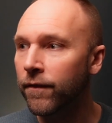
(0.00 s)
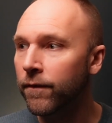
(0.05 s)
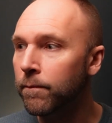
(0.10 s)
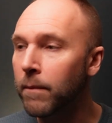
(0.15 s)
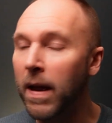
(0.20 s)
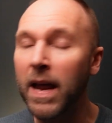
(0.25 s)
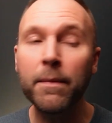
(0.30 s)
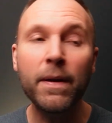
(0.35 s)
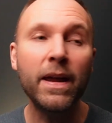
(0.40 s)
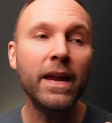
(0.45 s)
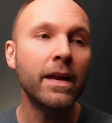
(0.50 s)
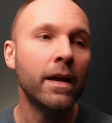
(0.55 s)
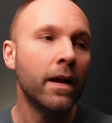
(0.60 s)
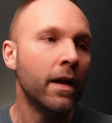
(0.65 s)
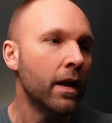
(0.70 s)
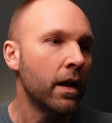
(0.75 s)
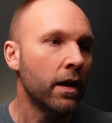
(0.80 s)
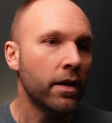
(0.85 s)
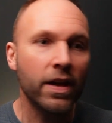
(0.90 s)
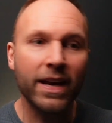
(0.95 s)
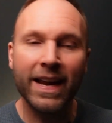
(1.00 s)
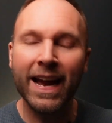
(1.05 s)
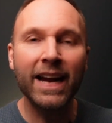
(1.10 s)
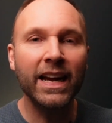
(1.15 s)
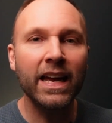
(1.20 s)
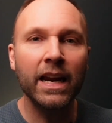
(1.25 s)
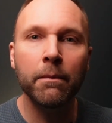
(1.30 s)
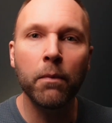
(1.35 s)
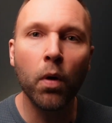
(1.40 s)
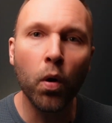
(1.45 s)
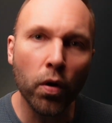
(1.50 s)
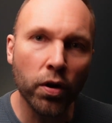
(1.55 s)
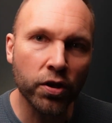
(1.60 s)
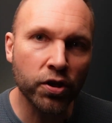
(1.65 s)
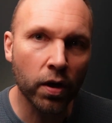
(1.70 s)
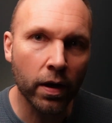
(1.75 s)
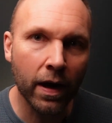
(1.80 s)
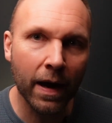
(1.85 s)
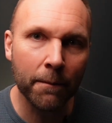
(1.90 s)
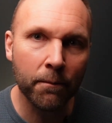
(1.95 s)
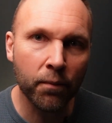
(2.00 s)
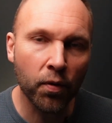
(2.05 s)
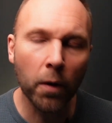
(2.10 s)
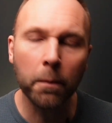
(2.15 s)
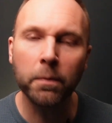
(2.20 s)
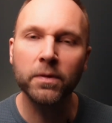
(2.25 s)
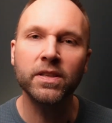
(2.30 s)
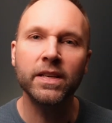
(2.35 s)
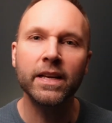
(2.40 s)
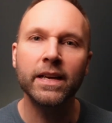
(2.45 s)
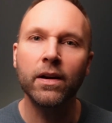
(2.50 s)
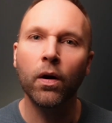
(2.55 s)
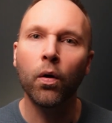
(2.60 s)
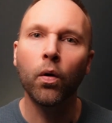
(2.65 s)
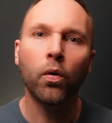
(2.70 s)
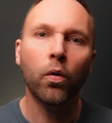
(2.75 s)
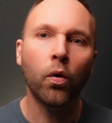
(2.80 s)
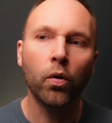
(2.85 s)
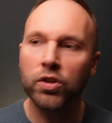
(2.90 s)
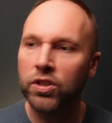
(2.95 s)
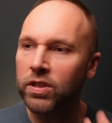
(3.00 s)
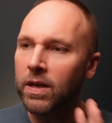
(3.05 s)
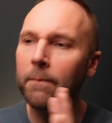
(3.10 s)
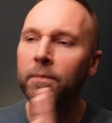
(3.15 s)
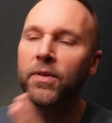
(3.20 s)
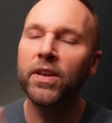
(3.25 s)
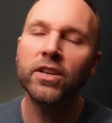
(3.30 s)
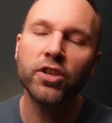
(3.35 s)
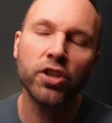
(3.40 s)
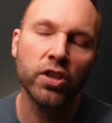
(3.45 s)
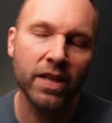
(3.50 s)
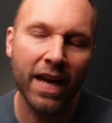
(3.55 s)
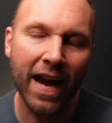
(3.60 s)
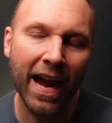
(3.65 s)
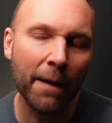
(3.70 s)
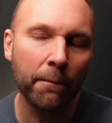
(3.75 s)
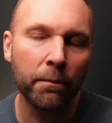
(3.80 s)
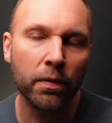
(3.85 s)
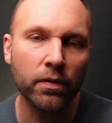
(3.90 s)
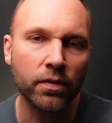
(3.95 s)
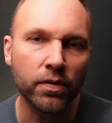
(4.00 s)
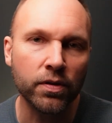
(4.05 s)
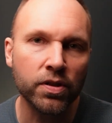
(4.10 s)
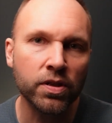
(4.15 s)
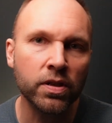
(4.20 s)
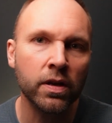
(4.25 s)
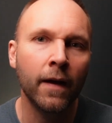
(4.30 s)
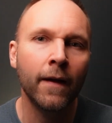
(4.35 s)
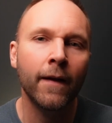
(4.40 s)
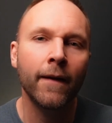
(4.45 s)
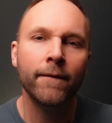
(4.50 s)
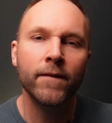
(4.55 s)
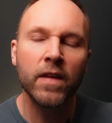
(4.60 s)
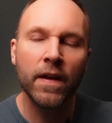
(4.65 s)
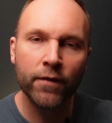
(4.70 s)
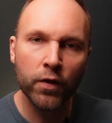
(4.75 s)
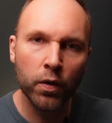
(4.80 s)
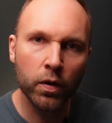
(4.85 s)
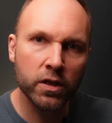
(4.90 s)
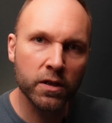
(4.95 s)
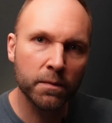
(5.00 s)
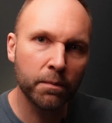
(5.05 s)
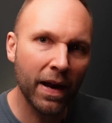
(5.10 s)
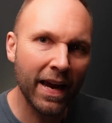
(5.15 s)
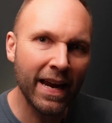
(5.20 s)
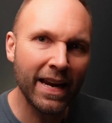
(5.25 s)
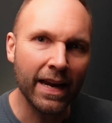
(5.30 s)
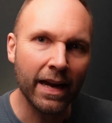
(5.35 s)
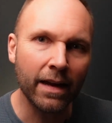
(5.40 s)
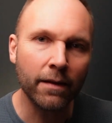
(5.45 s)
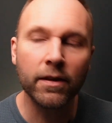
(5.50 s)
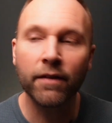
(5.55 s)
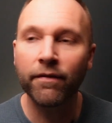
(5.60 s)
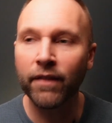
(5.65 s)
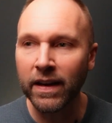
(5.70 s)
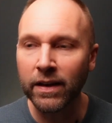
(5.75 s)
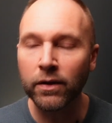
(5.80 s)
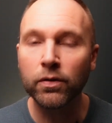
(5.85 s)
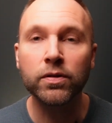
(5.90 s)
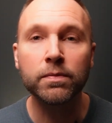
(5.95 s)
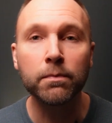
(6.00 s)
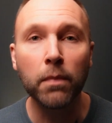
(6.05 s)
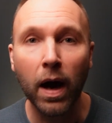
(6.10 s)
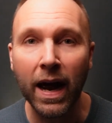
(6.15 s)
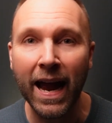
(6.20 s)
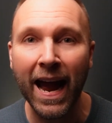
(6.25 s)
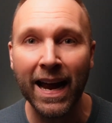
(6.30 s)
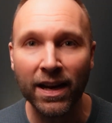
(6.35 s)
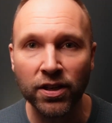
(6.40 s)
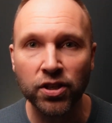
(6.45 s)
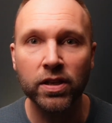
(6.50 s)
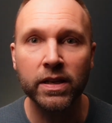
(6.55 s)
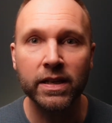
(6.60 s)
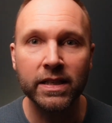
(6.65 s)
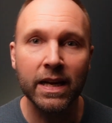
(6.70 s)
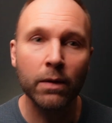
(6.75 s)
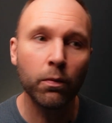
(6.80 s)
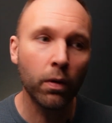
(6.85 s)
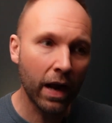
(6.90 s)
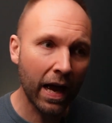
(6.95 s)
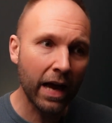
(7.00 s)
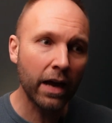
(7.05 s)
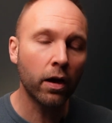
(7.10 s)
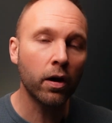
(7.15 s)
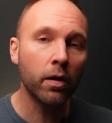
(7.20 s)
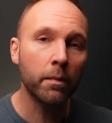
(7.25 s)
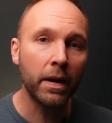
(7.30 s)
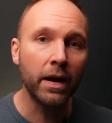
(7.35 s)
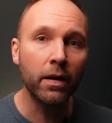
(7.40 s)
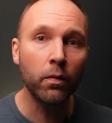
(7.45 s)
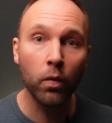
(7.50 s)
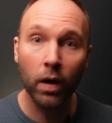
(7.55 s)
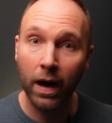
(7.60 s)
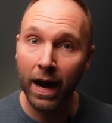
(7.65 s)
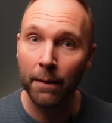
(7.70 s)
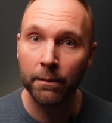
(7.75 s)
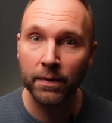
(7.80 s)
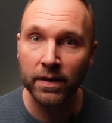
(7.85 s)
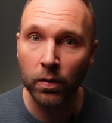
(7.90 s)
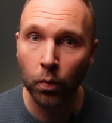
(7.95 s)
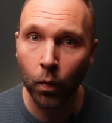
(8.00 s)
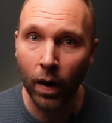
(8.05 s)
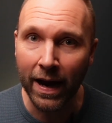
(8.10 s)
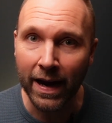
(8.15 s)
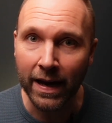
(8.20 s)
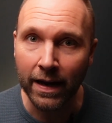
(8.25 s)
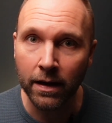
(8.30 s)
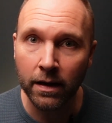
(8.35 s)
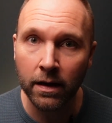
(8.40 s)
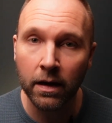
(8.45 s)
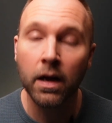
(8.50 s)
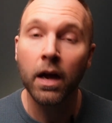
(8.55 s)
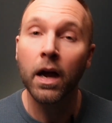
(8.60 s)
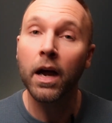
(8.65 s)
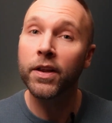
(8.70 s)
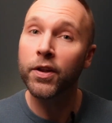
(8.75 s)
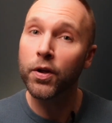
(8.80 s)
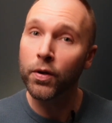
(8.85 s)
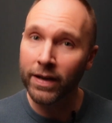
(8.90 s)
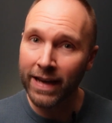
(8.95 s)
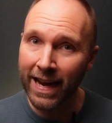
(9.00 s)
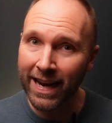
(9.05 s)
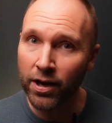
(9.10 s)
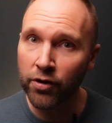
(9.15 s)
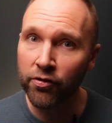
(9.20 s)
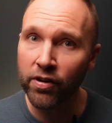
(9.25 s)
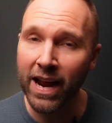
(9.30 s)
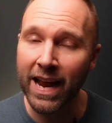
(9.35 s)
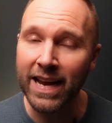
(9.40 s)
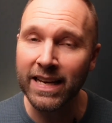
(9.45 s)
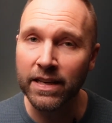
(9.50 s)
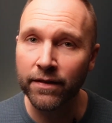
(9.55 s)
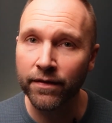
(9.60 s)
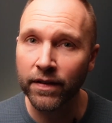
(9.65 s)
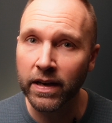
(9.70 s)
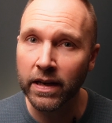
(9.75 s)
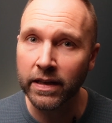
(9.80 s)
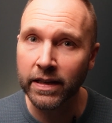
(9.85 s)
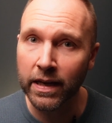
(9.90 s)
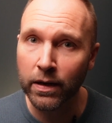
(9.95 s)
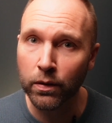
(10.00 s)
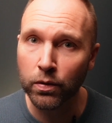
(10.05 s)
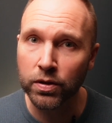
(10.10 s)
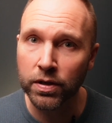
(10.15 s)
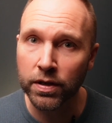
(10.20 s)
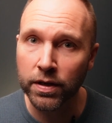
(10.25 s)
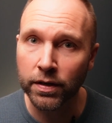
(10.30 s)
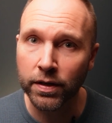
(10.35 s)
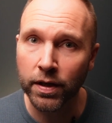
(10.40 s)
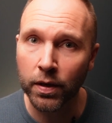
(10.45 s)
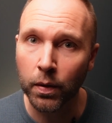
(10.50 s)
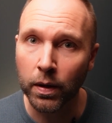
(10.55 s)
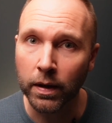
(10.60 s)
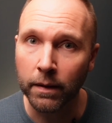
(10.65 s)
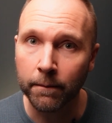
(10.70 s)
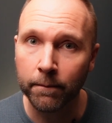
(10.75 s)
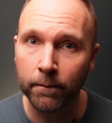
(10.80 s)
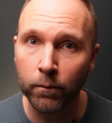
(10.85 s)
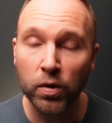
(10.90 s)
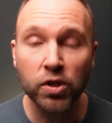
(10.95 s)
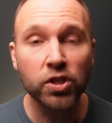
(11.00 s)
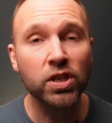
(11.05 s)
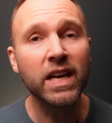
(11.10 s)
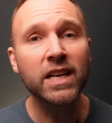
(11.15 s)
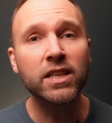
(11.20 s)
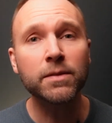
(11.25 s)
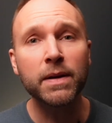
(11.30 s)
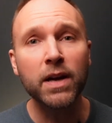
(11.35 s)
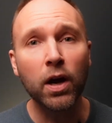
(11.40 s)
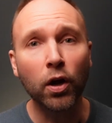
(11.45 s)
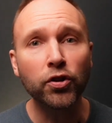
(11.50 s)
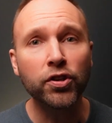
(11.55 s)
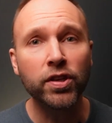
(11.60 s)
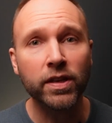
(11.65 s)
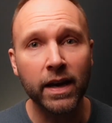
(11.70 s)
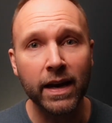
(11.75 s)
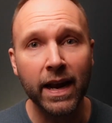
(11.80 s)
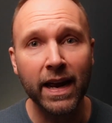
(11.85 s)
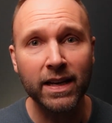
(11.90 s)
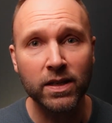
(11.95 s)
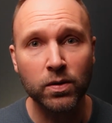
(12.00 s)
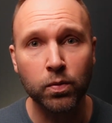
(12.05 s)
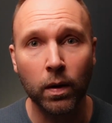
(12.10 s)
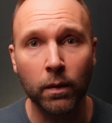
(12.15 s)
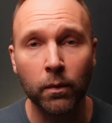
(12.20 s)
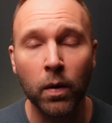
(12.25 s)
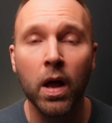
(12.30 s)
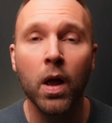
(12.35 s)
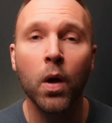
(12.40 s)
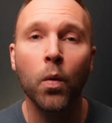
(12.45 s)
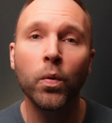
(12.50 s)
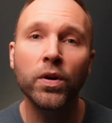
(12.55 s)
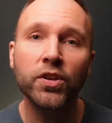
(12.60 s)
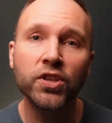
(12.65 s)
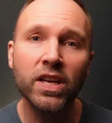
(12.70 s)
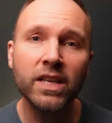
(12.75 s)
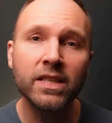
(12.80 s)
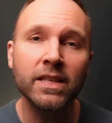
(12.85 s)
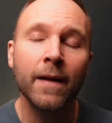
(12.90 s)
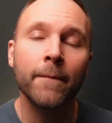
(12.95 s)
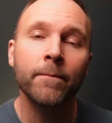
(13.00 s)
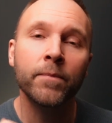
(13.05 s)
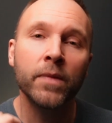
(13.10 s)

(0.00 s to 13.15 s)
maybe they can't get a mortgage on that property or something just happens, if you explain it, the vendors might actually say, well, hang on a minute, we're happy to wait. And you can get creative in the deals that you're doing. Which leads me on to the next one, which is,